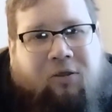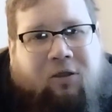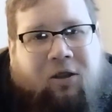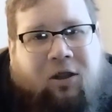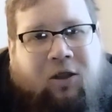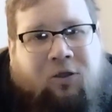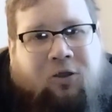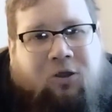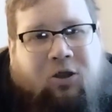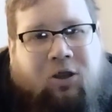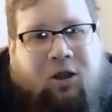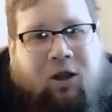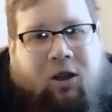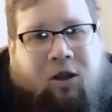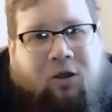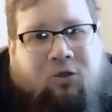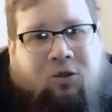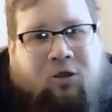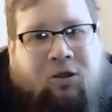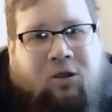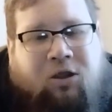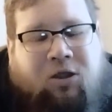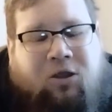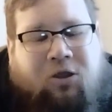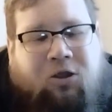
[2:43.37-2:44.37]
Then she
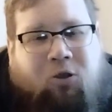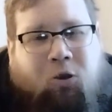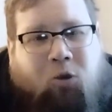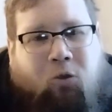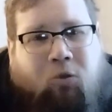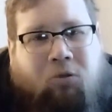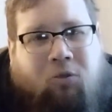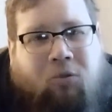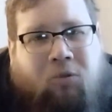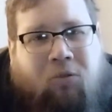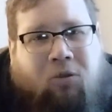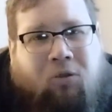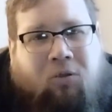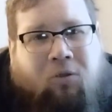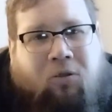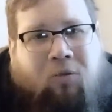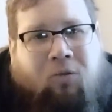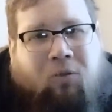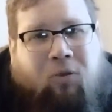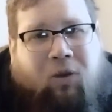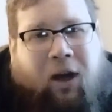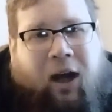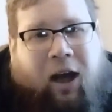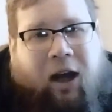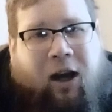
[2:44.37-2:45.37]
goes to
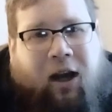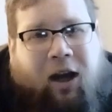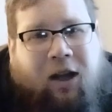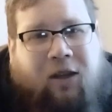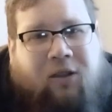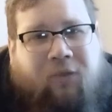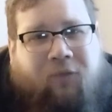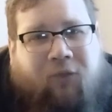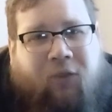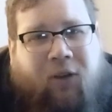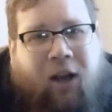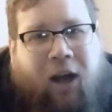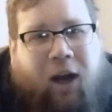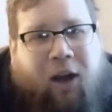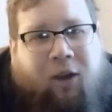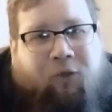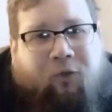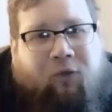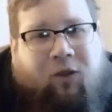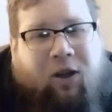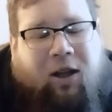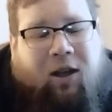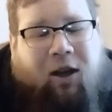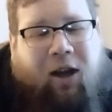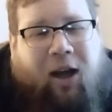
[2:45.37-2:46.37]
school and has a
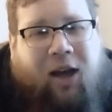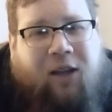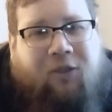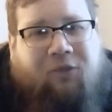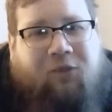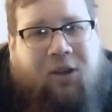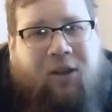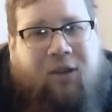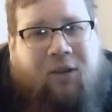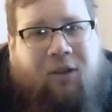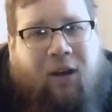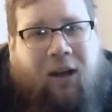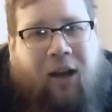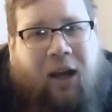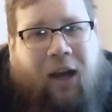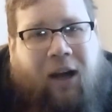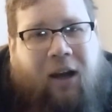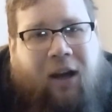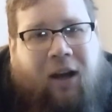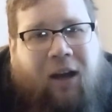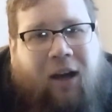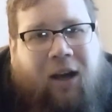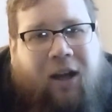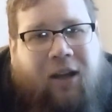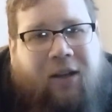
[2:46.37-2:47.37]
philosophy class on the
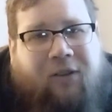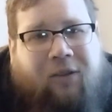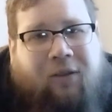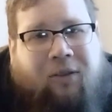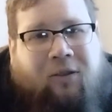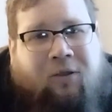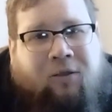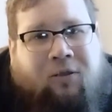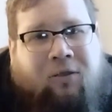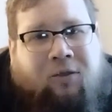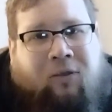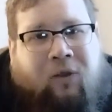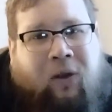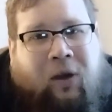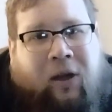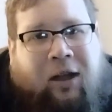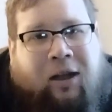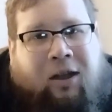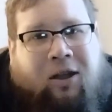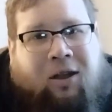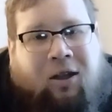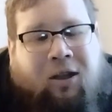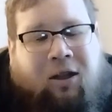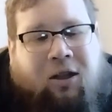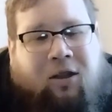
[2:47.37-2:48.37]
lawn,
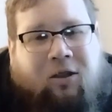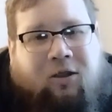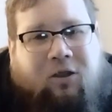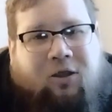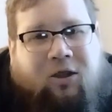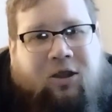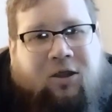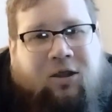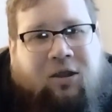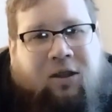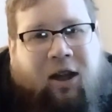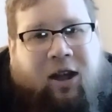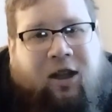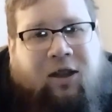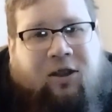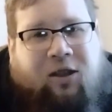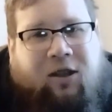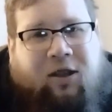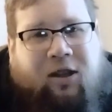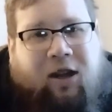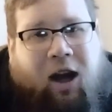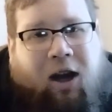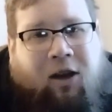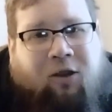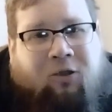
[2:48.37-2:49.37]
just like
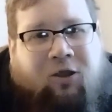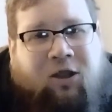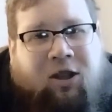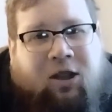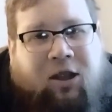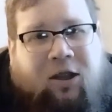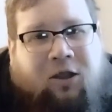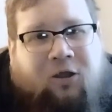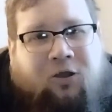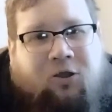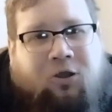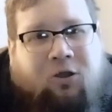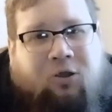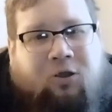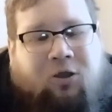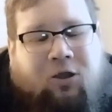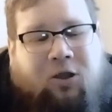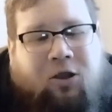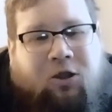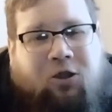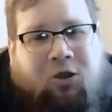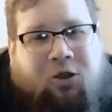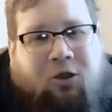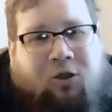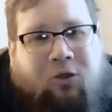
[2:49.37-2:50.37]
Socrates used
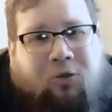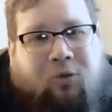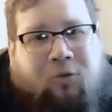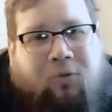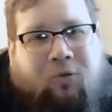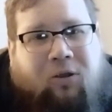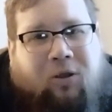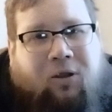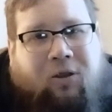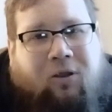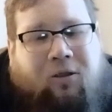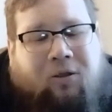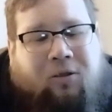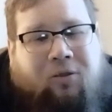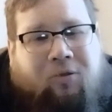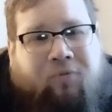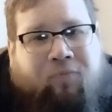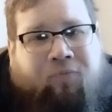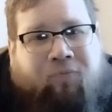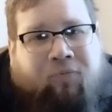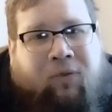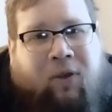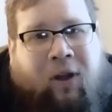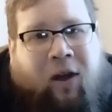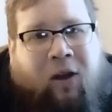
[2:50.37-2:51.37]
to do
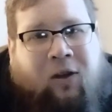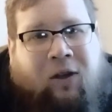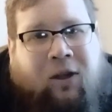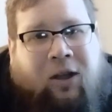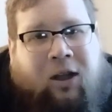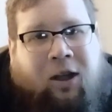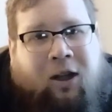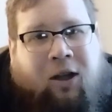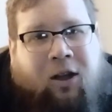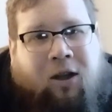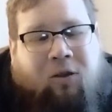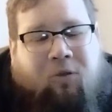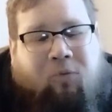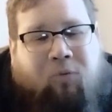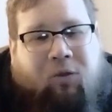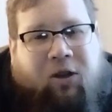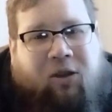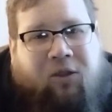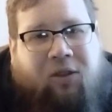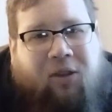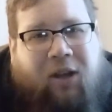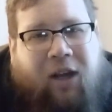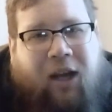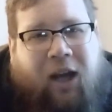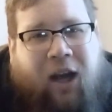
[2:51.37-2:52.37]

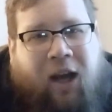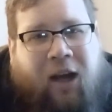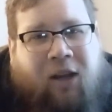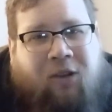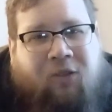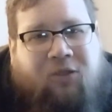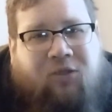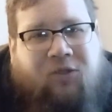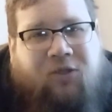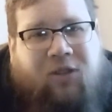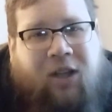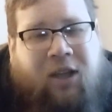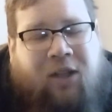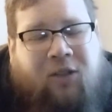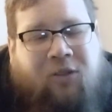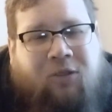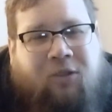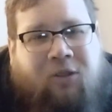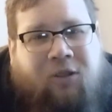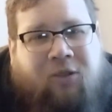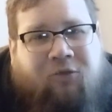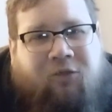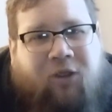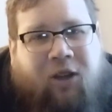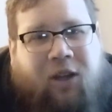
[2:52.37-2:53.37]
with Alexander
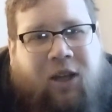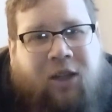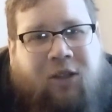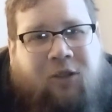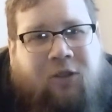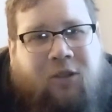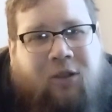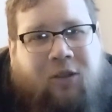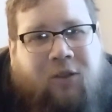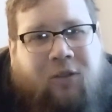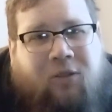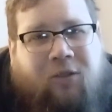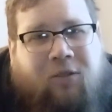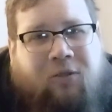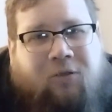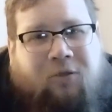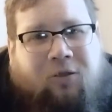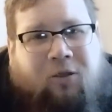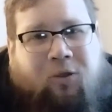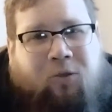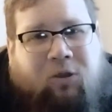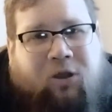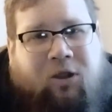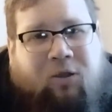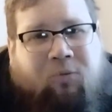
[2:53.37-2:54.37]
the Great.
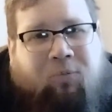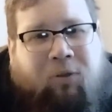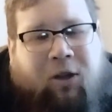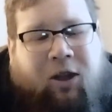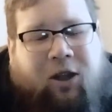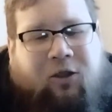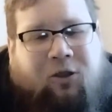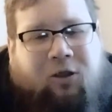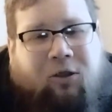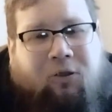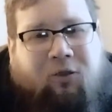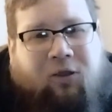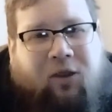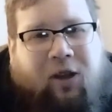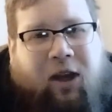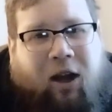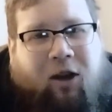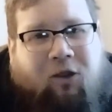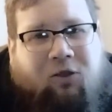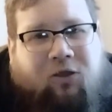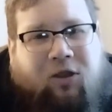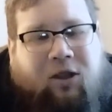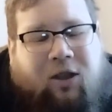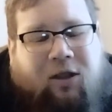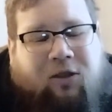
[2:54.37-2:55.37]
Or was it Plato with
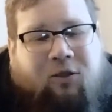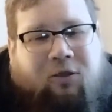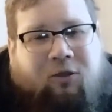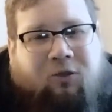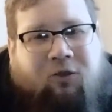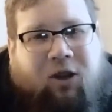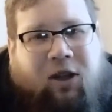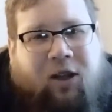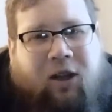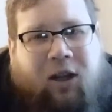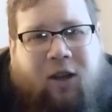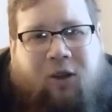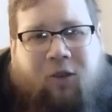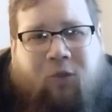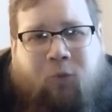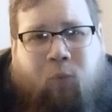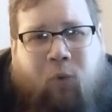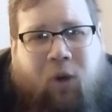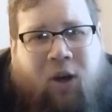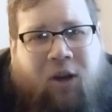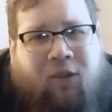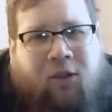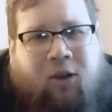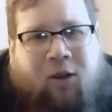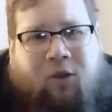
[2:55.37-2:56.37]
Alexander the Great? There was
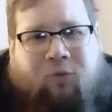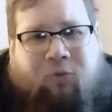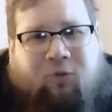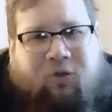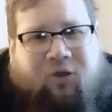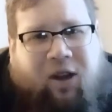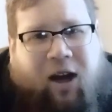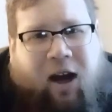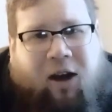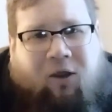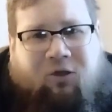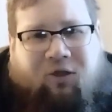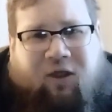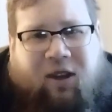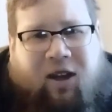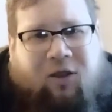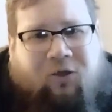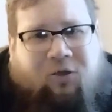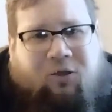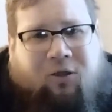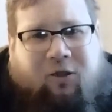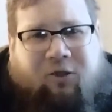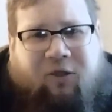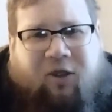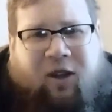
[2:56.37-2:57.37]
one of those with
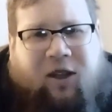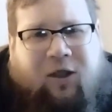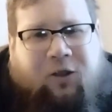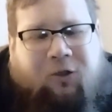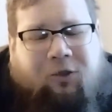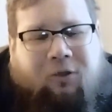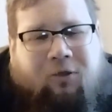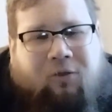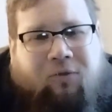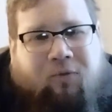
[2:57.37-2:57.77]
Alexander the Great.